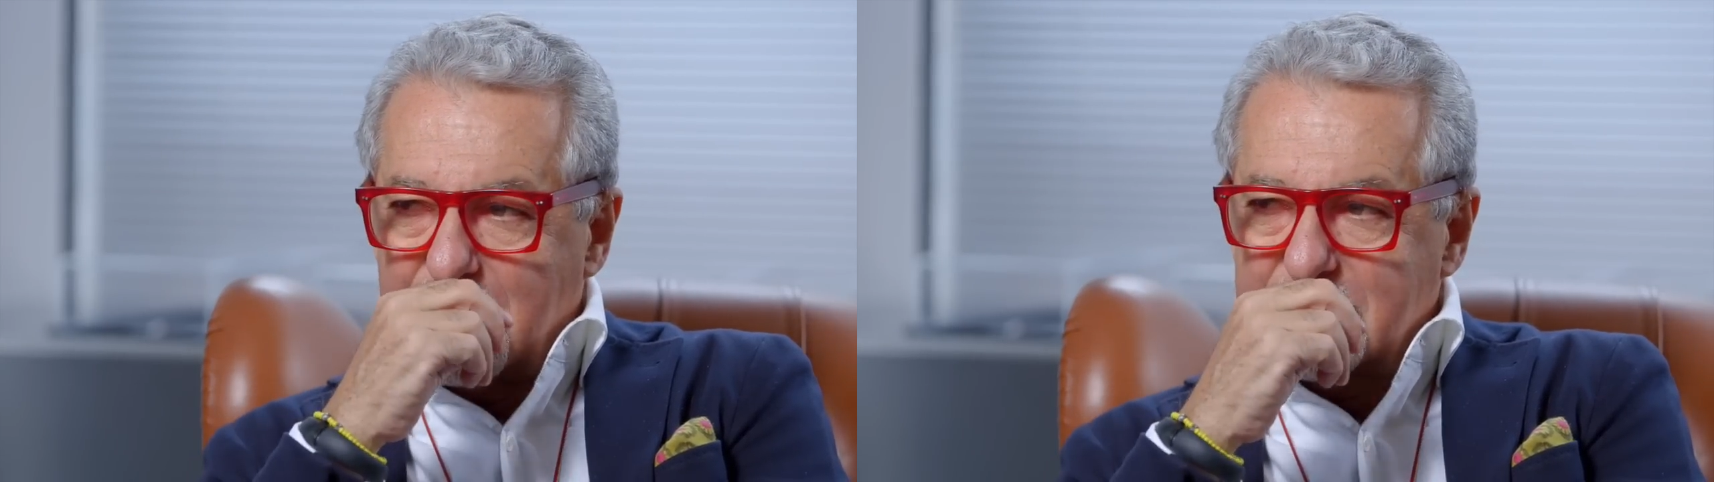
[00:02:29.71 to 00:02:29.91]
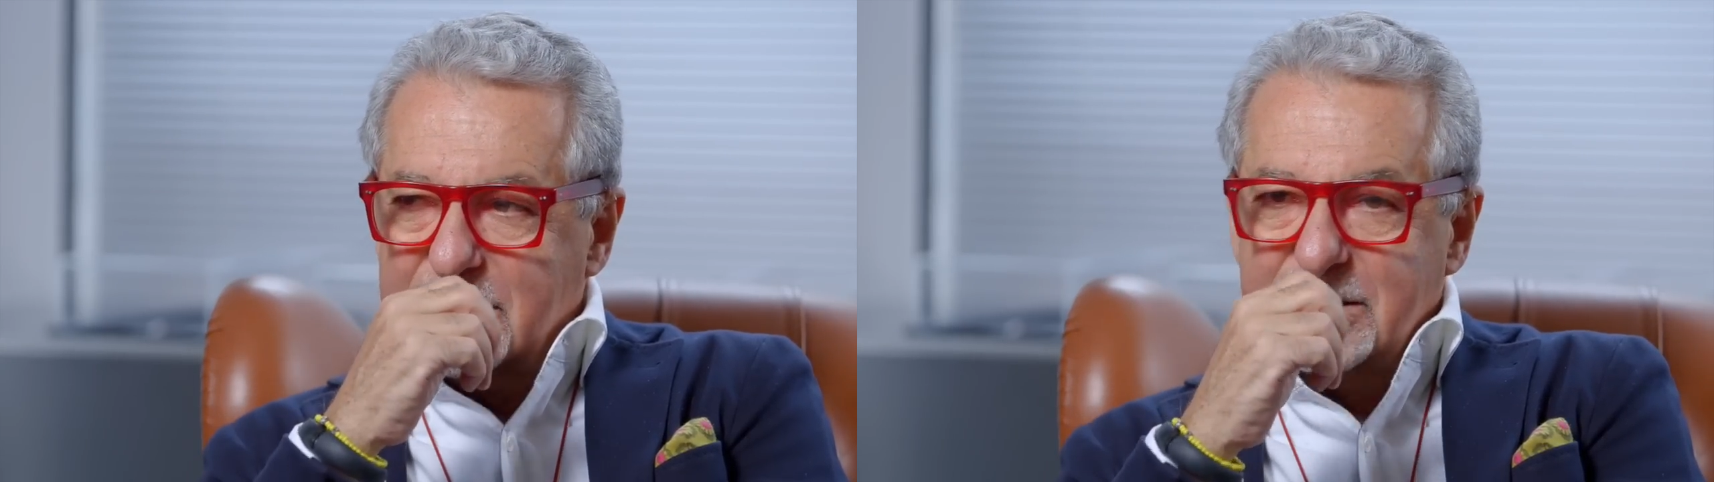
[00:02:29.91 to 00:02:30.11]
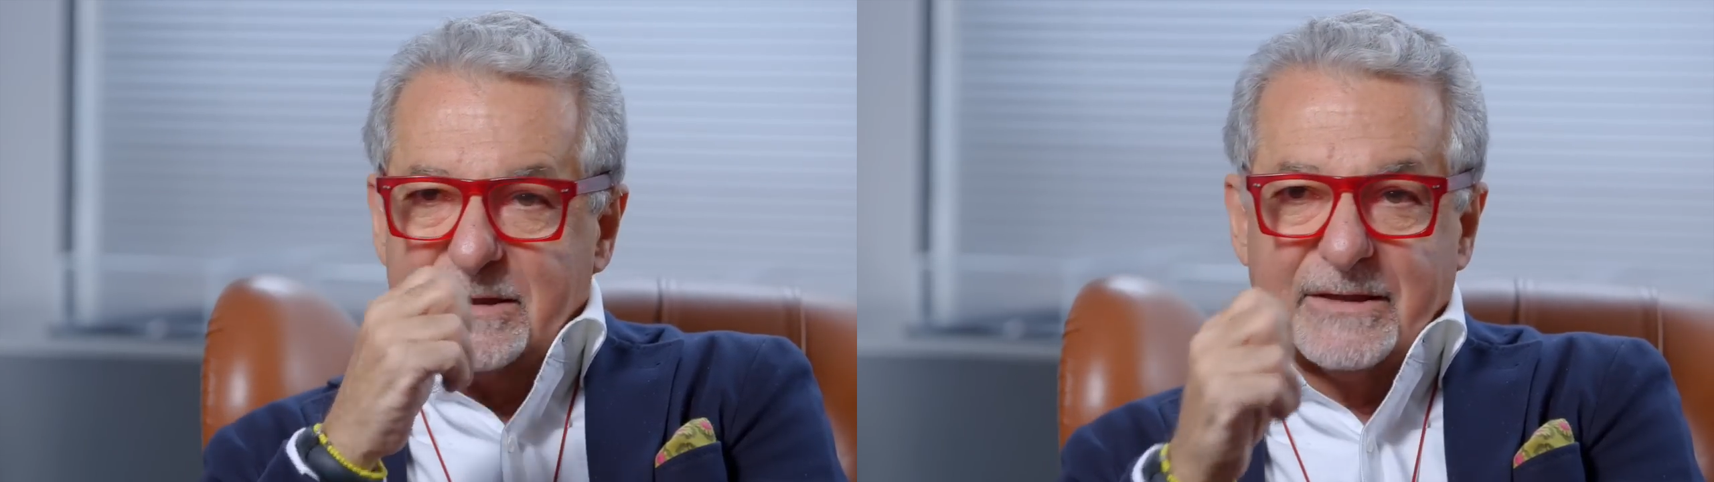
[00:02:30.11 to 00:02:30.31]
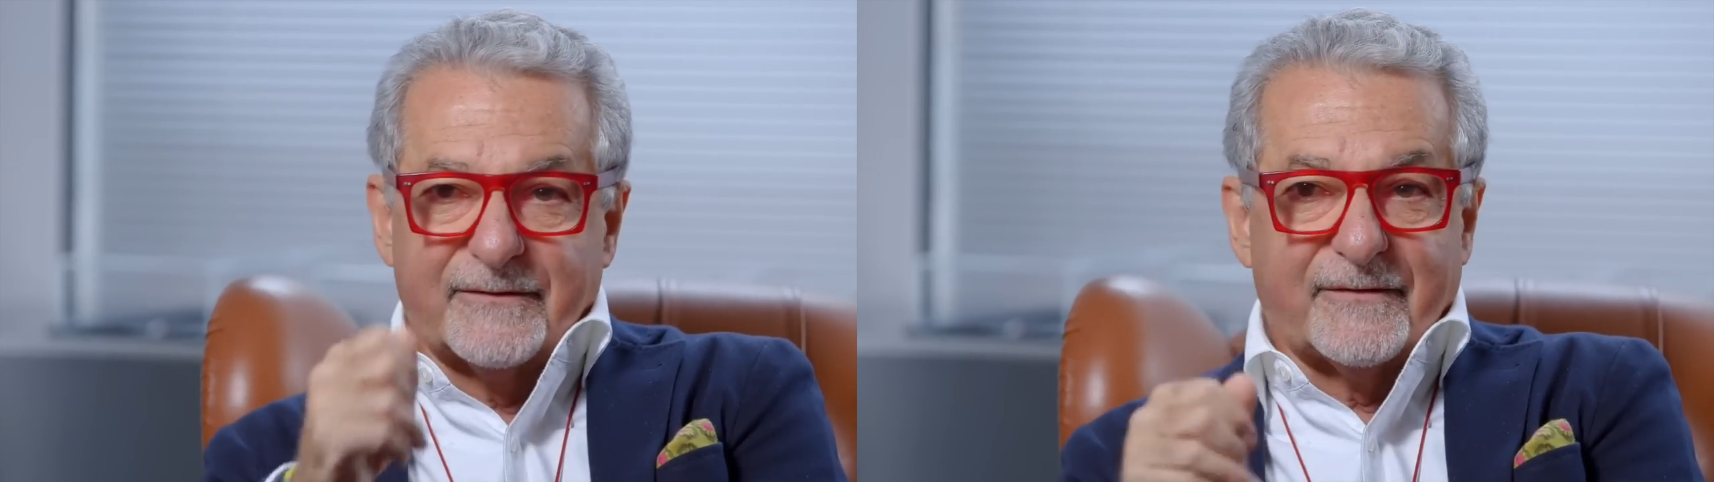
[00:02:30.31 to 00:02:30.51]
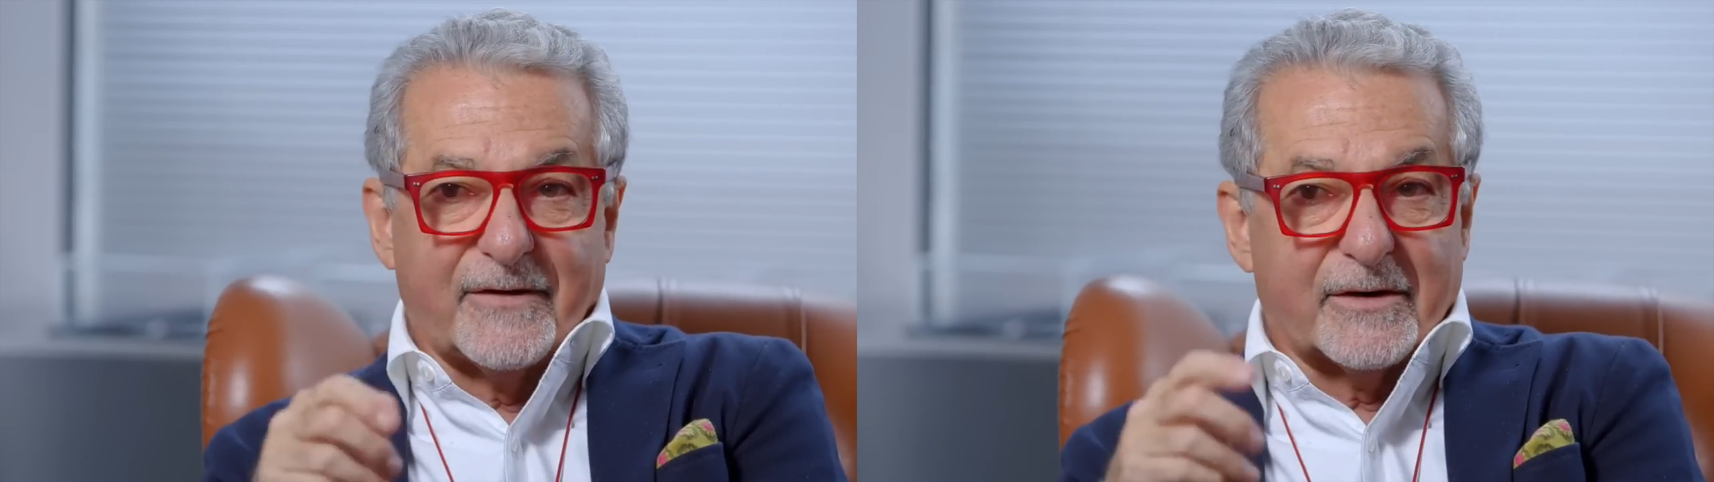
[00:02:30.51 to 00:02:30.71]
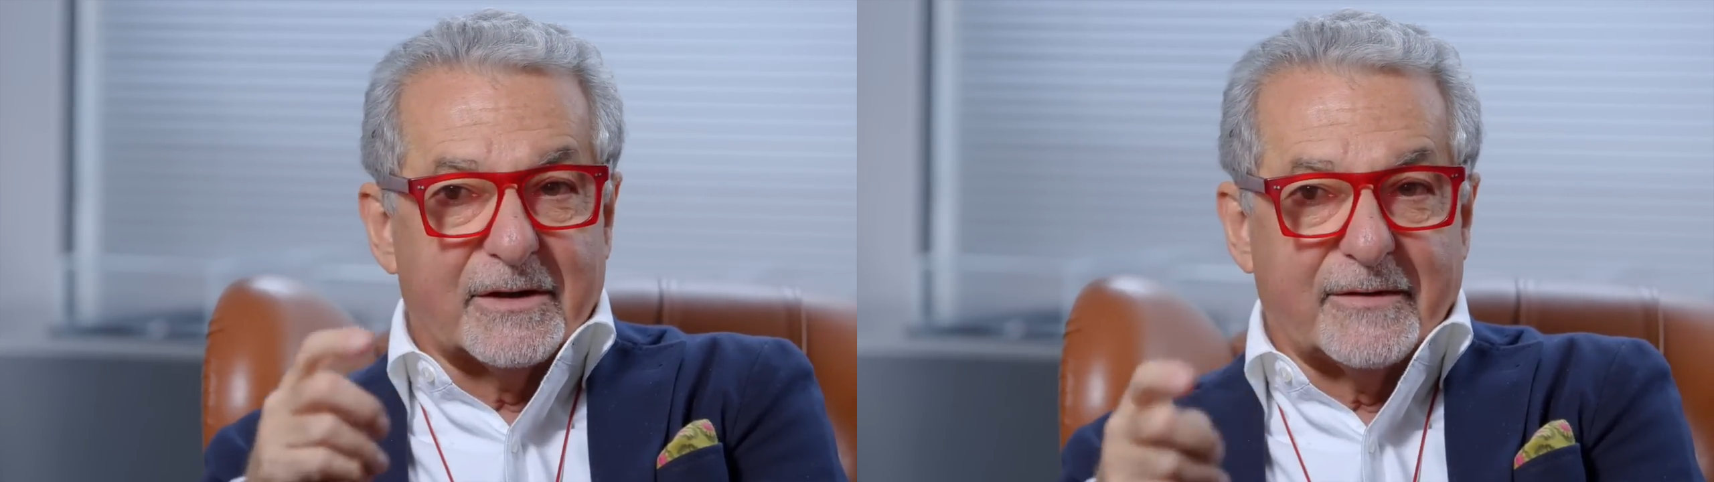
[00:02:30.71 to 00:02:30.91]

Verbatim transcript: It's conceived very